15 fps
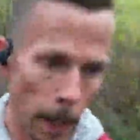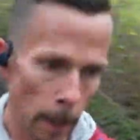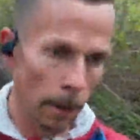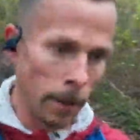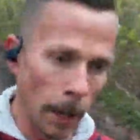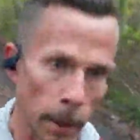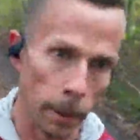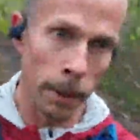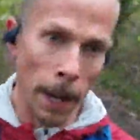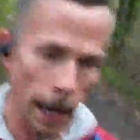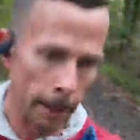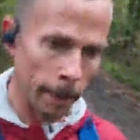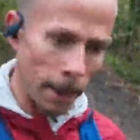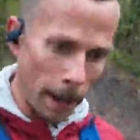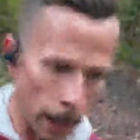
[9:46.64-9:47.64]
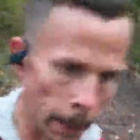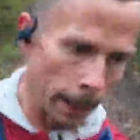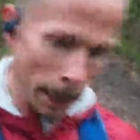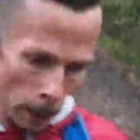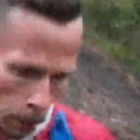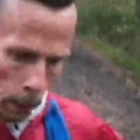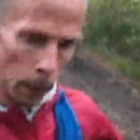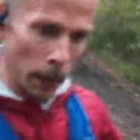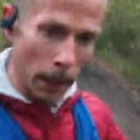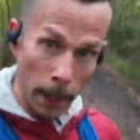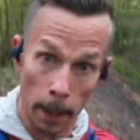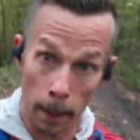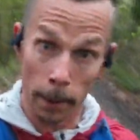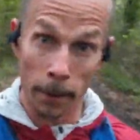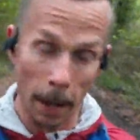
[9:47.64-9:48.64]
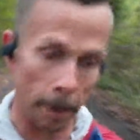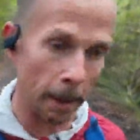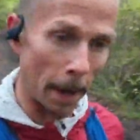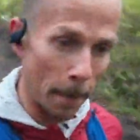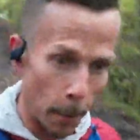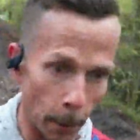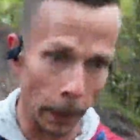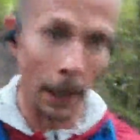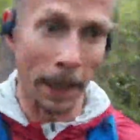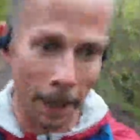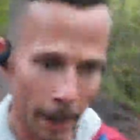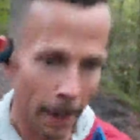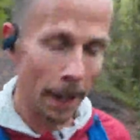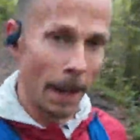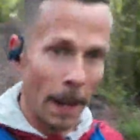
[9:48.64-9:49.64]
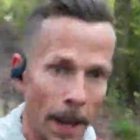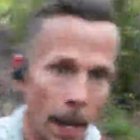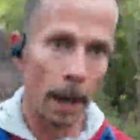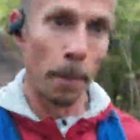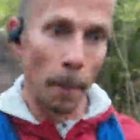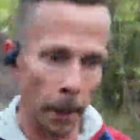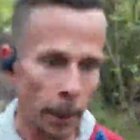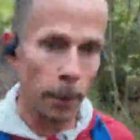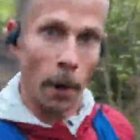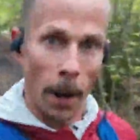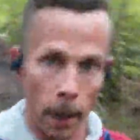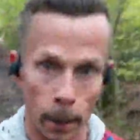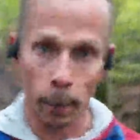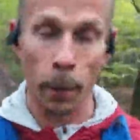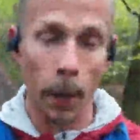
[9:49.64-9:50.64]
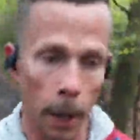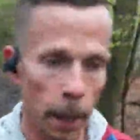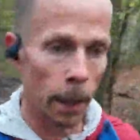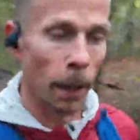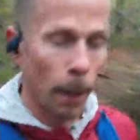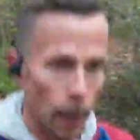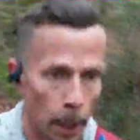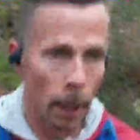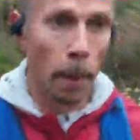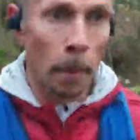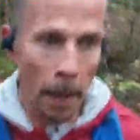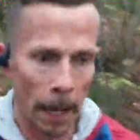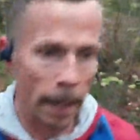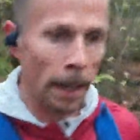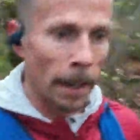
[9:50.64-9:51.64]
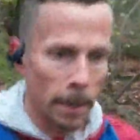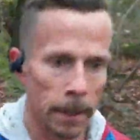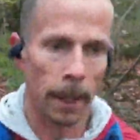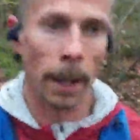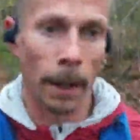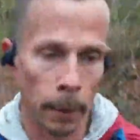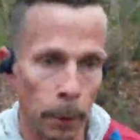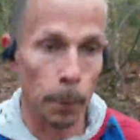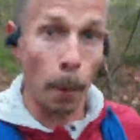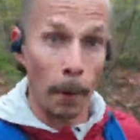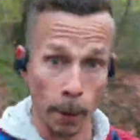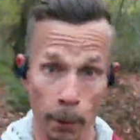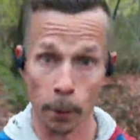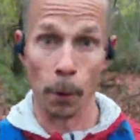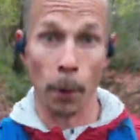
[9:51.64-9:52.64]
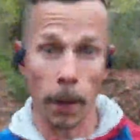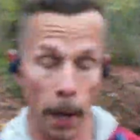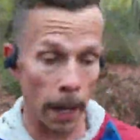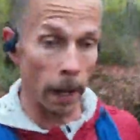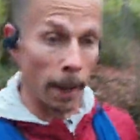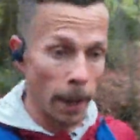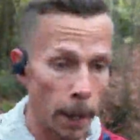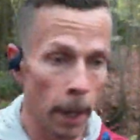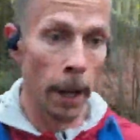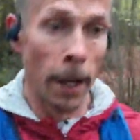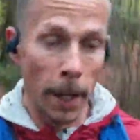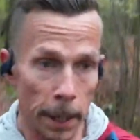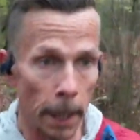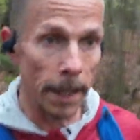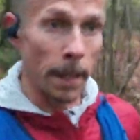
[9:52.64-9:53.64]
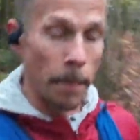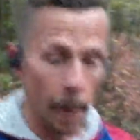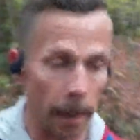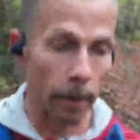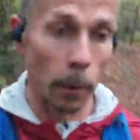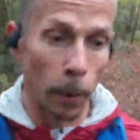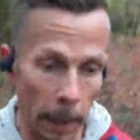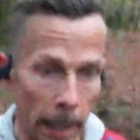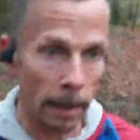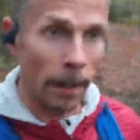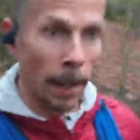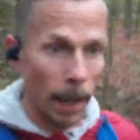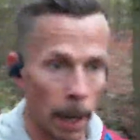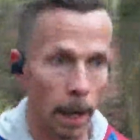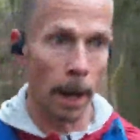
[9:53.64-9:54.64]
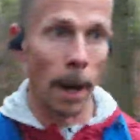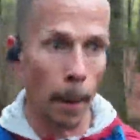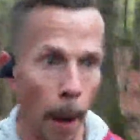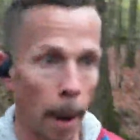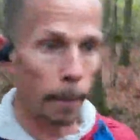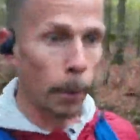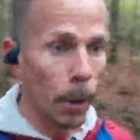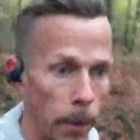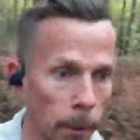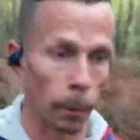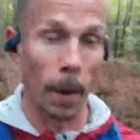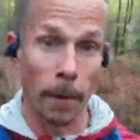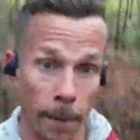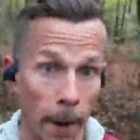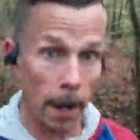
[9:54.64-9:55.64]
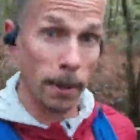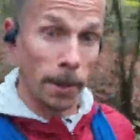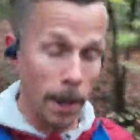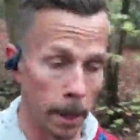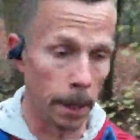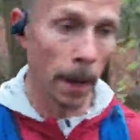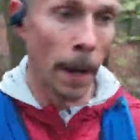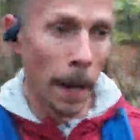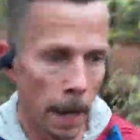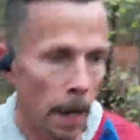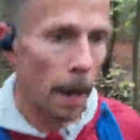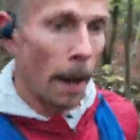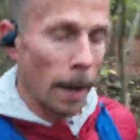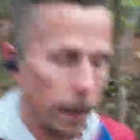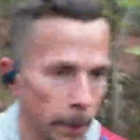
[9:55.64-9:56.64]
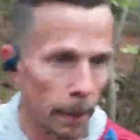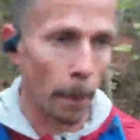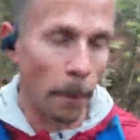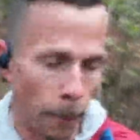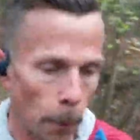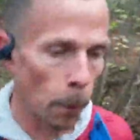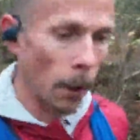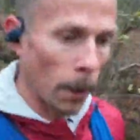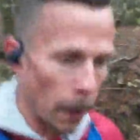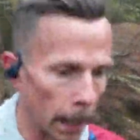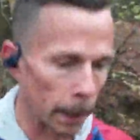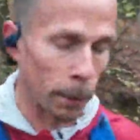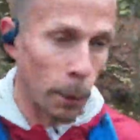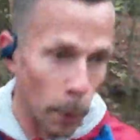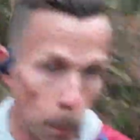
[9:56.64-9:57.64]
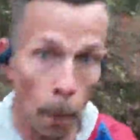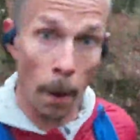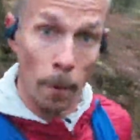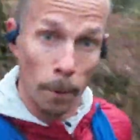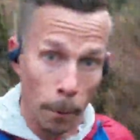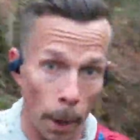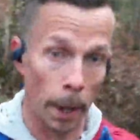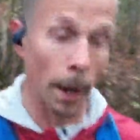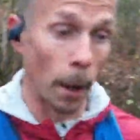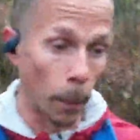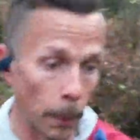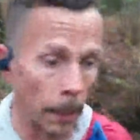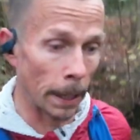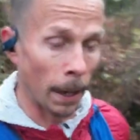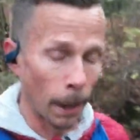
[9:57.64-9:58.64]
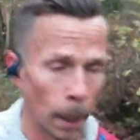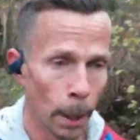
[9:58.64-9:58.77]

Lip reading: So Saturday morning, muddy trails. Plan is, as you probably just saw there, 90 minutes, all easy. I'm doing this one fasted. As I said before, I like to do 1 run a week